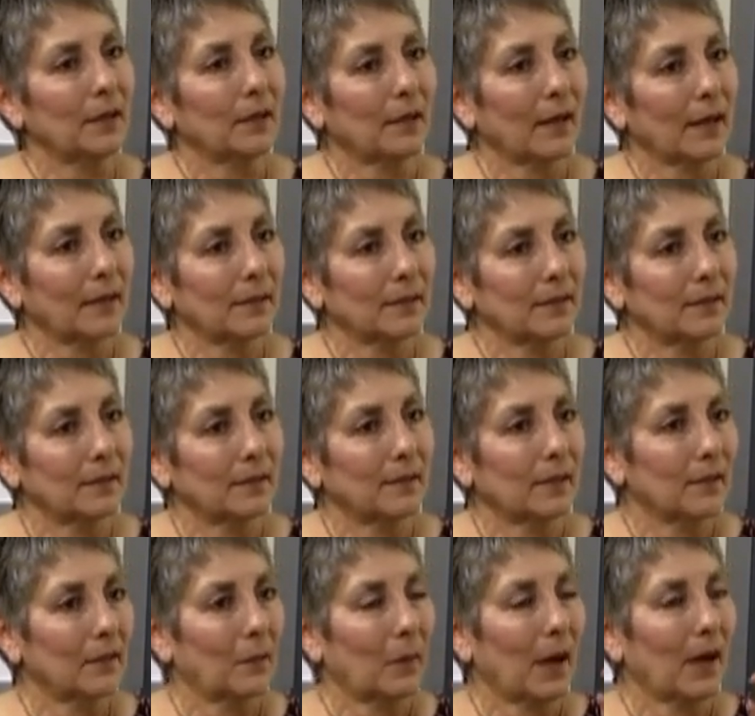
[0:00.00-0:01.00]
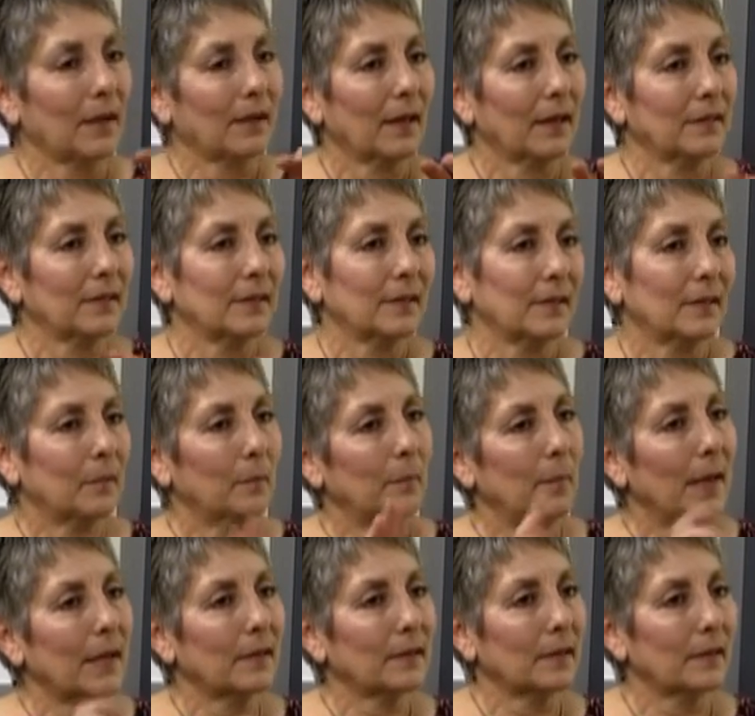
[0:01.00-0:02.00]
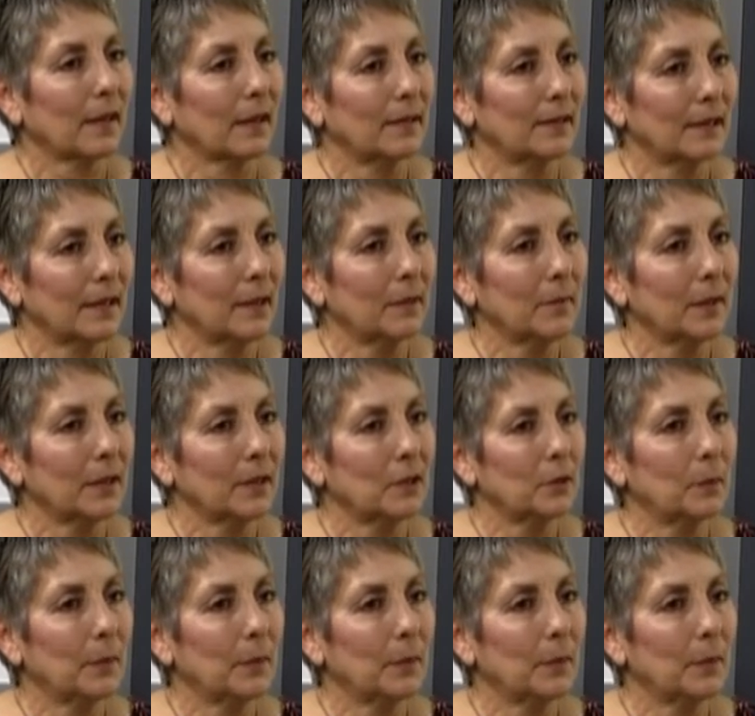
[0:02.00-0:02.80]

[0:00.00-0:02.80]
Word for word: glasses and then the wine glasses and it makes a nice image.